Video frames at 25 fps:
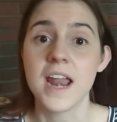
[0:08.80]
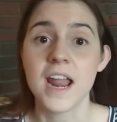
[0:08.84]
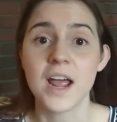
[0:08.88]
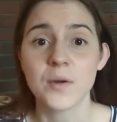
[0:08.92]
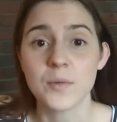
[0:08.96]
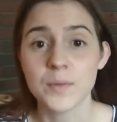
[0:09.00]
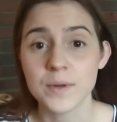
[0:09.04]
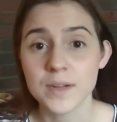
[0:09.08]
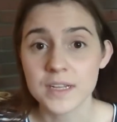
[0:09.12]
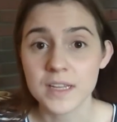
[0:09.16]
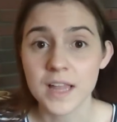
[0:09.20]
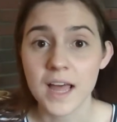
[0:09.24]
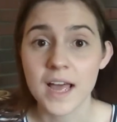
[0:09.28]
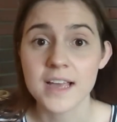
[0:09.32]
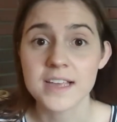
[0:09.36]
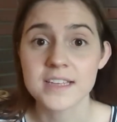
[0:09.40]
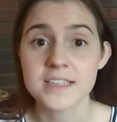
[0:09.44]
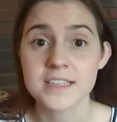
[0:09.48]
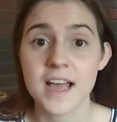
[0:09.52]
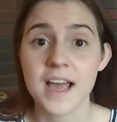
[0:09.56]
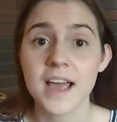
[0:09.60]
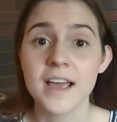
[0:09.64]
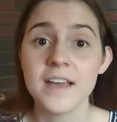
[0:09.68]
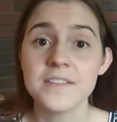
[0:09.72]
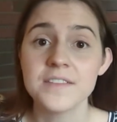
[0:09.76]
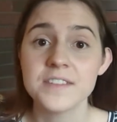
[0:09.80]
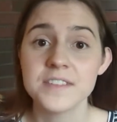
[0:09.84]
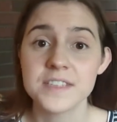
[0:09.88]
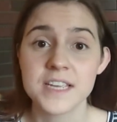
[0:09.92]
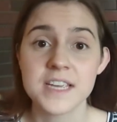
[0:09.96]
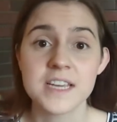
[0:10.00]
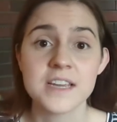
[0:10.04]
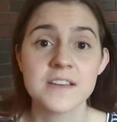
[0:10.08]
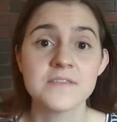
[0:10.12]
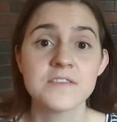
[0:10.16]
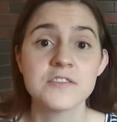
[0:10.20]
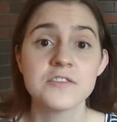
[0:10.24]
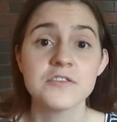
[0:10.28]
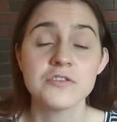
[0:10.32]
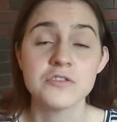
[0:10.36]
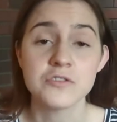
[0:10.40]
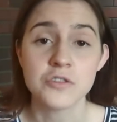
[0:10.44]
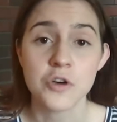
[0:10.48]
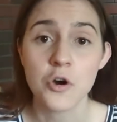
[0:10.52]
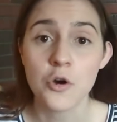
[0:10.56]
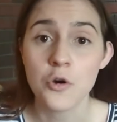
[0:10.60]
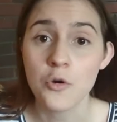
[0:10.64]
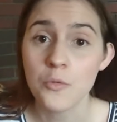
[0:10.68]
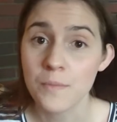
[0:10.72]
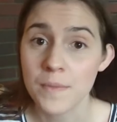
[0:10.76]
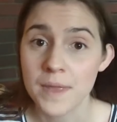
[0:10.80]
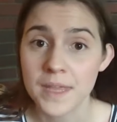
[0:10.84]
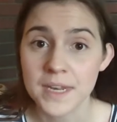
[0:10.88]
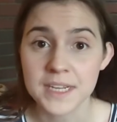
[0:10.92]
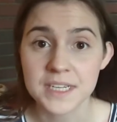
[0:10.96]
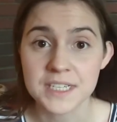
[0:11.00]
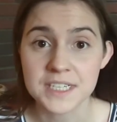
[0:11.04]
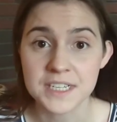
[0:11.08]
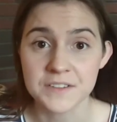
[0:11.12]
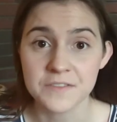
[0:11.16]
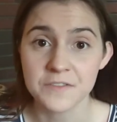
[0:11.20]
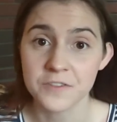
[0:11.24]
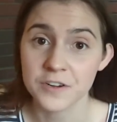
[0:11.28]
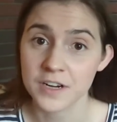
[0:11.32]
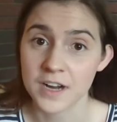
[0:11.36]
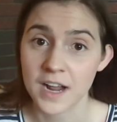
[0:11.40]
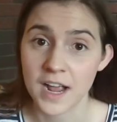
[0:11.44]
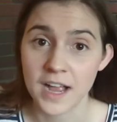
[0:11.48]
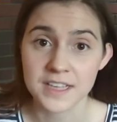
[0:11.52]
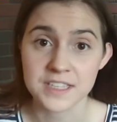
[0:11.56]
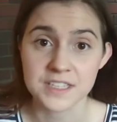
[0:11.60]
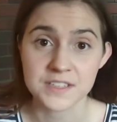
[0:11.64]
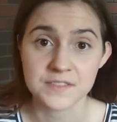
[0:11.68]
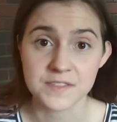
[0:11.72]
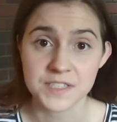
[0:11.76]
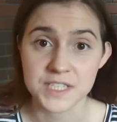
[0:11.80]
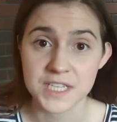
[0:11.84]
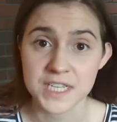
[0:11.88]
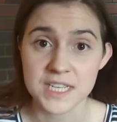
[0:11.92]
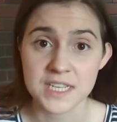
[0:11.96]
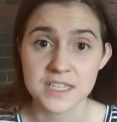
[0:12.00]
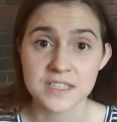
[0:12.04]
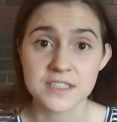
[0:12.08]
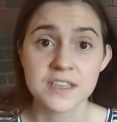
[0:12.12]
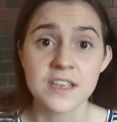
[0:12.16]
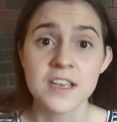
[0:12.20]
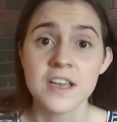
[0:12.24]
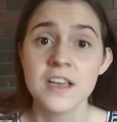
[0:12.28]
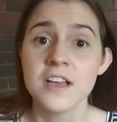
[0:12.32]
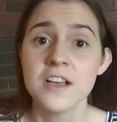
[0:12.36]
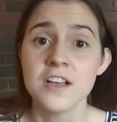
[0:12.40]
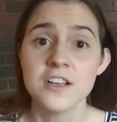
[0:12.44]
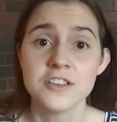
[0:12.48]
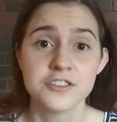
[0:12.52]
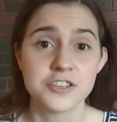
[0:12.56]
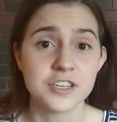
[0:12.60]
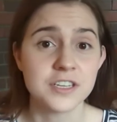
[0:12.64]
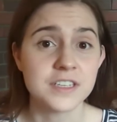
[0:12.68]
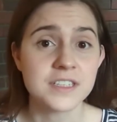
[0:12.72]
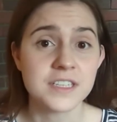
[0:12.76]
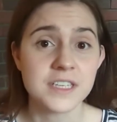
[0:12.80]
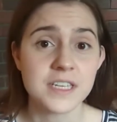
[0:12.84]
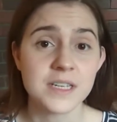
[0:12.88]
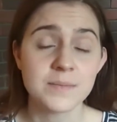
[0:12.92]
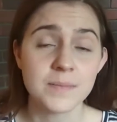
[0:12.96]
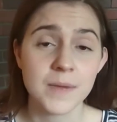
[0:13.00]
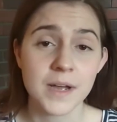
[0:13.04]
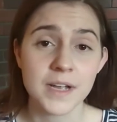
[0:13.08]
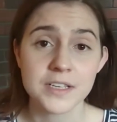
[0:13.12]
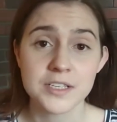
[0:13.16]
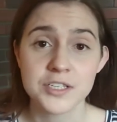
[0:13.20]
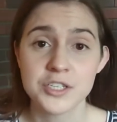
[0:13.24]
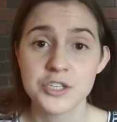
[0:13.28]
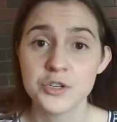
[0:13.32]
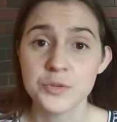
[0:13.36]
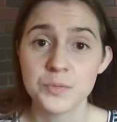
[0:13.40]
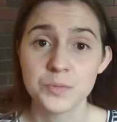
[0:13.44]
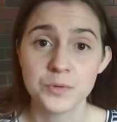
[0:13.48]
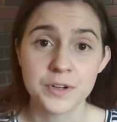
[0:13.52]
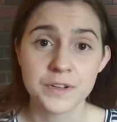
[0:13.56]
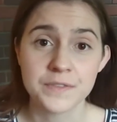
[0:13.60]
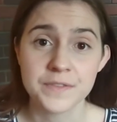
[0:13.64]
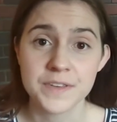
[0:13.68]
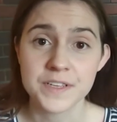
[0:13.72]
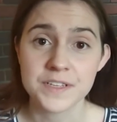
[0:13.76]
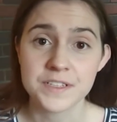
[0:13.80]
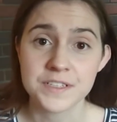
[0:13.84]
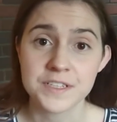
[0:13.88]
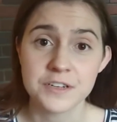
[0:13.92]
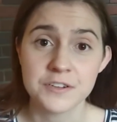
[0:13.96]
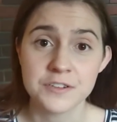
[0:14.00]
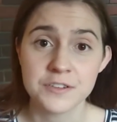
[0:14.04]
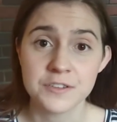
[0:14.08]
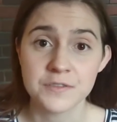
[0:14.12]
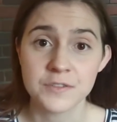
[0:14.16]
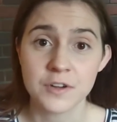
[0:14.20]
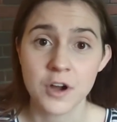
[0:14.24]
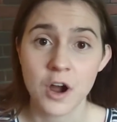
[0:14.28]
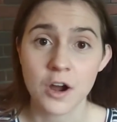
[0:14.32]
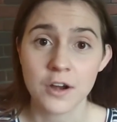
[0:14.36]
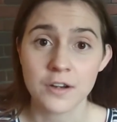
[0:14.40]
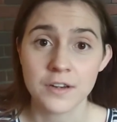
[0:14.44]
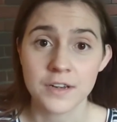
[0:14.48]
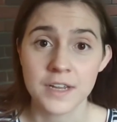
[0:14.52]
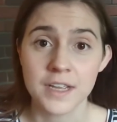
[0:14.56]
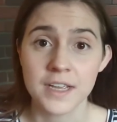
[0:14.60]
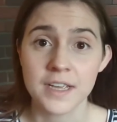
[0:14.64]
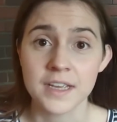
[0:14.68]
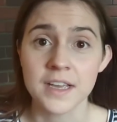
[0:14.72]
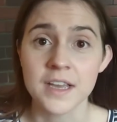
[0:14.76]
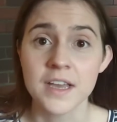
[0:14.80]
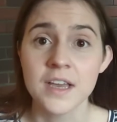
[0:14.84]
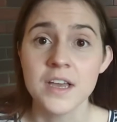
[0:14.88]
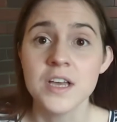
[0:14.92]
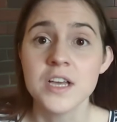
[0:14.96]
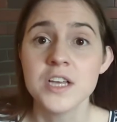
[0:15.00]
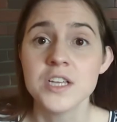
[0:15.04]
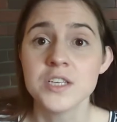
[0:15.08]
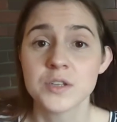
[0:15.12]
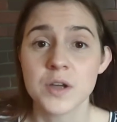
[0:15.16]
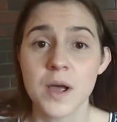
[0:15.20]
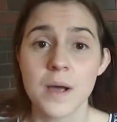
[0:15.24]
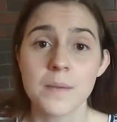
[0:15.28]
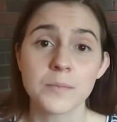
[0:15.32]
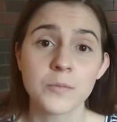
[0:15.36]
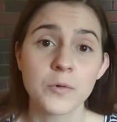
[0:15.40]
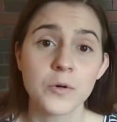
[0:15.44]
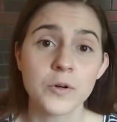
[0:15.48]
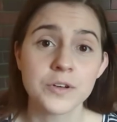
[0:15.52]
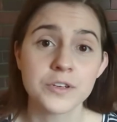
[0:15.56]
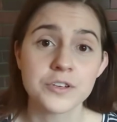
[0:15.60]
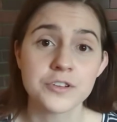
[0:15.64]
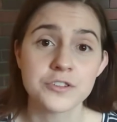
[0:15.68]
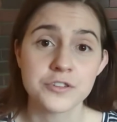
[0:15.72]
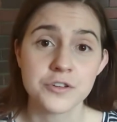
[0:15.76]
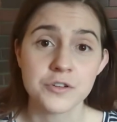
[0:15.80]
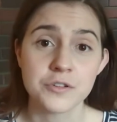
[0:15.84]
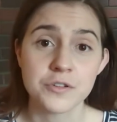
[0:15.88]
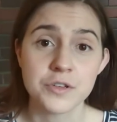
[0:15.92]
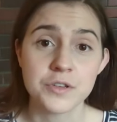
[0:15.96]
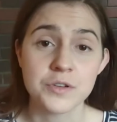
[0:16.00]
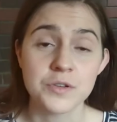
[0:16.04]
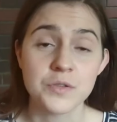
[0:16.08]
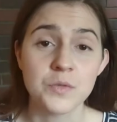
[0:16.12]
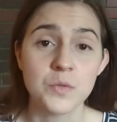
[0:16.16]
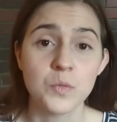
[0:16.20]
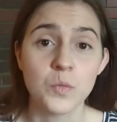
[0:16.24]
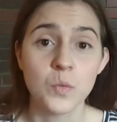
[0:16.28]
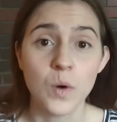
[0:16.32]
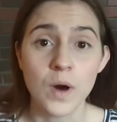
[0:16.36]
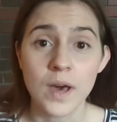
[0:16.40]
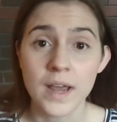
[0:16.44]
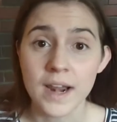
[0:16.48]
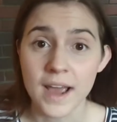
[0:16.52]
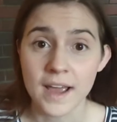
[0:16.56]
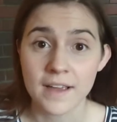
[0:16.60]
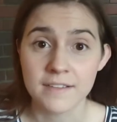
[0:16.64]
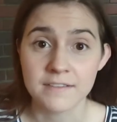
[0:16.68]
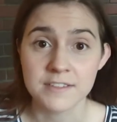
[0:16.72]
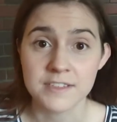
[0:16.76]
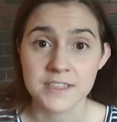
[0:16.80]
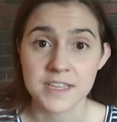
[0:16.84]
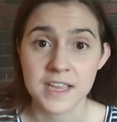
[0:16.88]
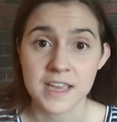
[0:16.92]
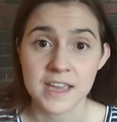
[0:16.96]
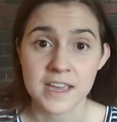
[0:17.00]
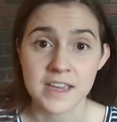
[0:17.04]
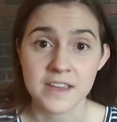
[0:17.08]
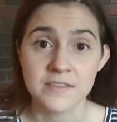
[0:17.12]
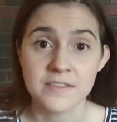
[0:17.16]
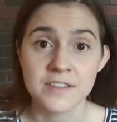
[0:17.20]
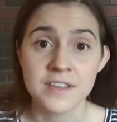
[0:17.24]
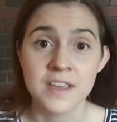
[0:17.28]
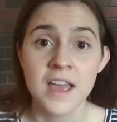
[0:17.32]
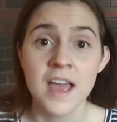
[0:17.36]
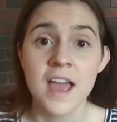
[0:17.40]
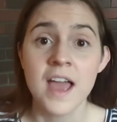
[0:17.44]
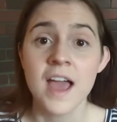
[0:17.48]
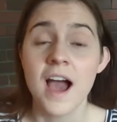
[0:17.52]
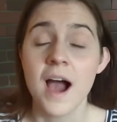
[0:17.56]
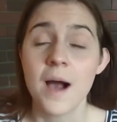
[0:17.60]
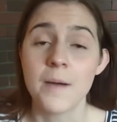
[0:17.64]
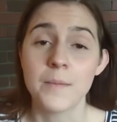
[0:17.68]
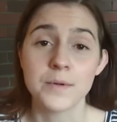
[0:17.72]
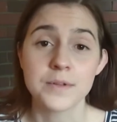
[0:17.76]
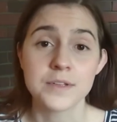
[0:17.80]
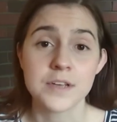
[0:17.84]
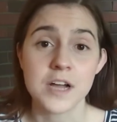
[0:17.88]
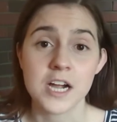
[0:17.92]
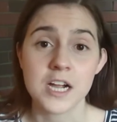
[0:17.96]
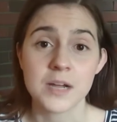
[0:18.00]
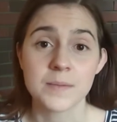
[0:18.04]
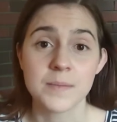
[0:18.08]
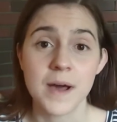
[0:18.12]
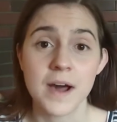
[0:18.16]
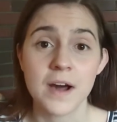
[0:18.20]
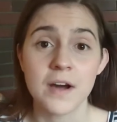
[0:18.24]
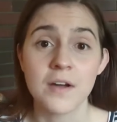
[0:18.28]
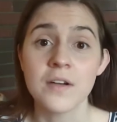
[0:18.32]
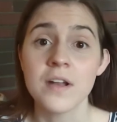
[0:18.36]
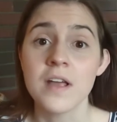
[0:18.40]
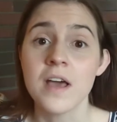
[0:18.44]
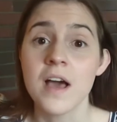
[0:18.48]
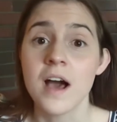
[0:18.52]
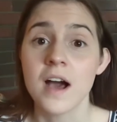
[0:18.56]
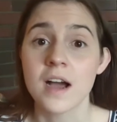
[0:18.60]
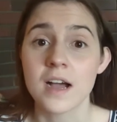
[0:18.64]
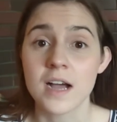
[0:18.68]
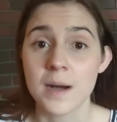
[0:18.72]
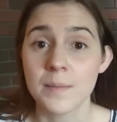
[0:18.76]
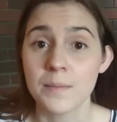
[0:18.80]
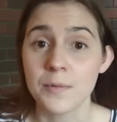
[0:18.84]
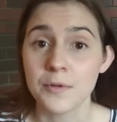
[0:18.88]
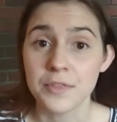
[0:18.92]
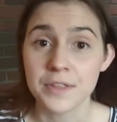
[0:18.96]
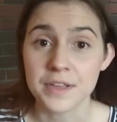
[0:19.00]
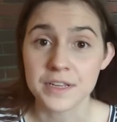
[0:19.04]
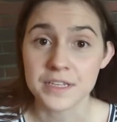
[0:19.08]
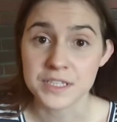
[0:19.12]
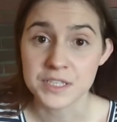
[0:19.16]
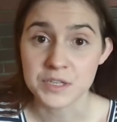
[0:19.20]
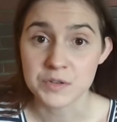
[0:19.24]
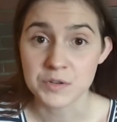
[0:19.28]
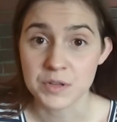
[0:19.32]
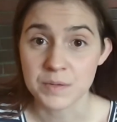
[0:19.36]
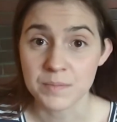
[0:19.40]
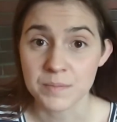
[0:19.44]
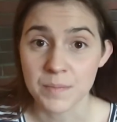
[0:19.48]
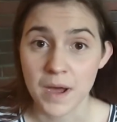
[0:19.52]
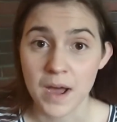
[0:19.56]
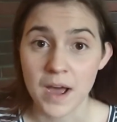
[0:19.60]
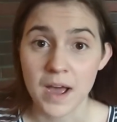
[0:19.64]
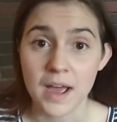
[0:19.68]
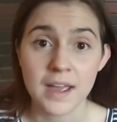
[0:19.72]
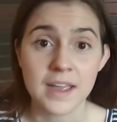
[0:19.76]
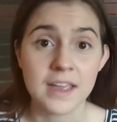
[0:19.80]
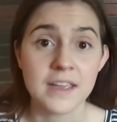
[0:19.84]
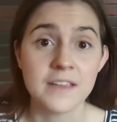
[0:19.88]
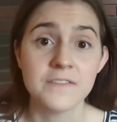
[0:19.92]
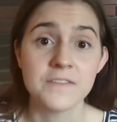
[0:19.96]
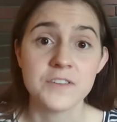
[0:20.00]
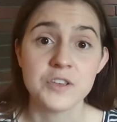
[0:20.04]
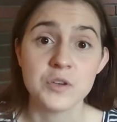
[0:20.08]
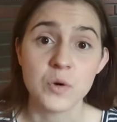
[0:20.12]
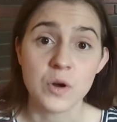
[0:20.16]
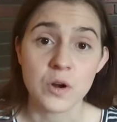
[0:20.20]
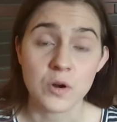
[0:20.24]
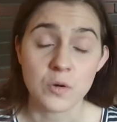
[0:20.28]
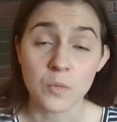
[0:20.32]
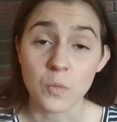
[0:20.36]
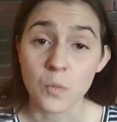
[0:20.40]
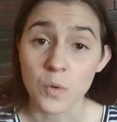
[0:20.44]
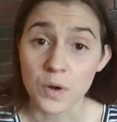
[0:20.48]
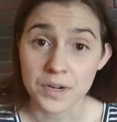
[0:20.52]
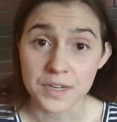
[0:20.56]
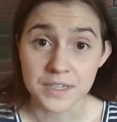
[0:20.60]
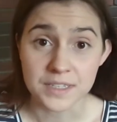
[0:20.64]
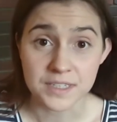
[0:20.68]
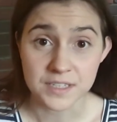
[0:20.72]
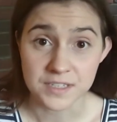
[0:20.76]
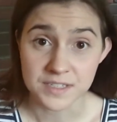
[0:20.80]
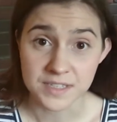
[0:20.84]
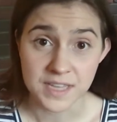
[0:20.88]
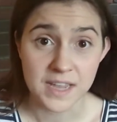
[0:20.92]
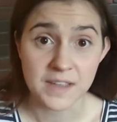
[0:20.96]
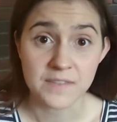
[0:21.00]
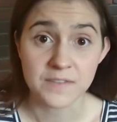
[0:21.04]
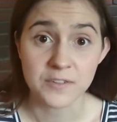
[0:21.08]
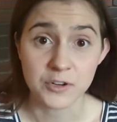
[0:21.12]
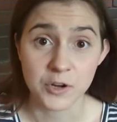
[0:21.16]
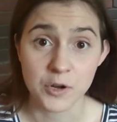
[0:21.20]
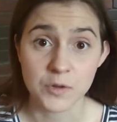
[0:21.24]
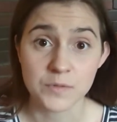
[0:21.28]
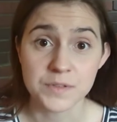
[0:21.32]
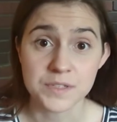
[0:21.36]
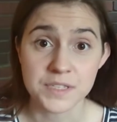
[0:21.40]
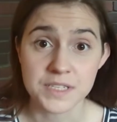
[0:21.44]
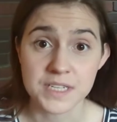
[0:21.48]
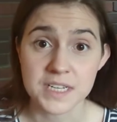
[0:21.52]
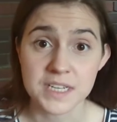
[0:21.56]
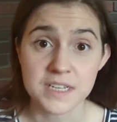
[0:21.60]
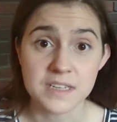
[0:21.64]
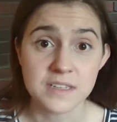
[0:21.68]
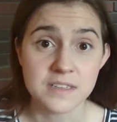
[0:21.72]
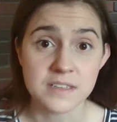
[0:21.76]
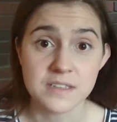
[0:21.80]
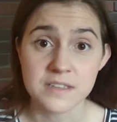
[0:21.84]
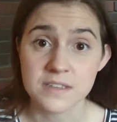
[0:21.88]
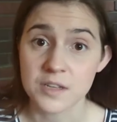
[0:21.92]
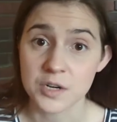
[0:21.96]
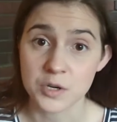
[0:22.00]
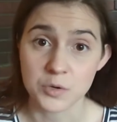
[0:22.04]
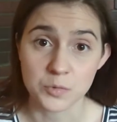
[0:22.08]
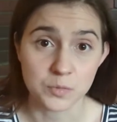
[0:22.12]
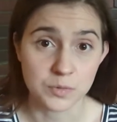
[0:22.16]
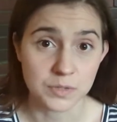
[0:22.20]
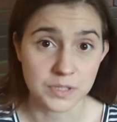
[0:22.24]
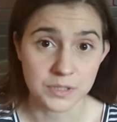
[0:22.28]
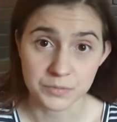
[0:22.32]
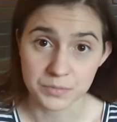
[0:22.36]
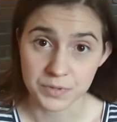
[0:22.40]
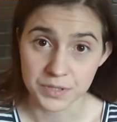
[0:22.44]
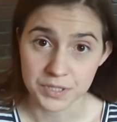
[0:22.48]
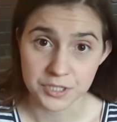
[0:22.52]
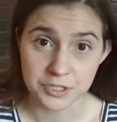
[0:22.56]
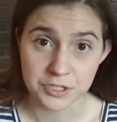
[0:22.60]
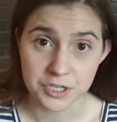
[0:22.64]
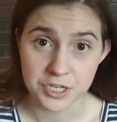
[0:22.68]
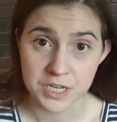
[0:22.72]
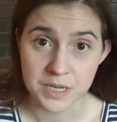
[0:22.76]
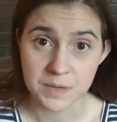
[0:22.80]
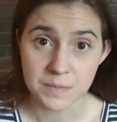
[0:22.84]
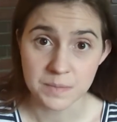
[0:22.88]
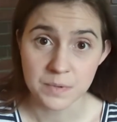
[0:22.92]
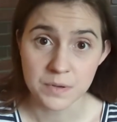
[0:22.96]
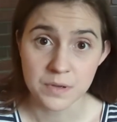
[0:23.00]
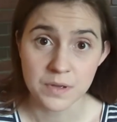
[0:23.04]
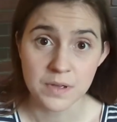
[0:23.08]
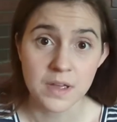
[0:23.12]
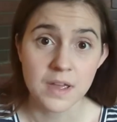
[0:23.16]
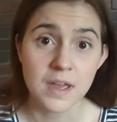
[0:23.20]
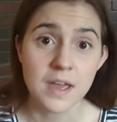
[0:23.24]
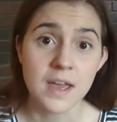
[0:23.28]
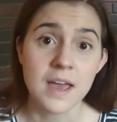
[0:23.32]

and I realized I have saved so many different kinds of seeds just in my 2 previous years of gardening. So I'm going to show you what I've saved. I'm going to talk about a couple things you can buy if you are wanting to save your own seeds that are really cheap.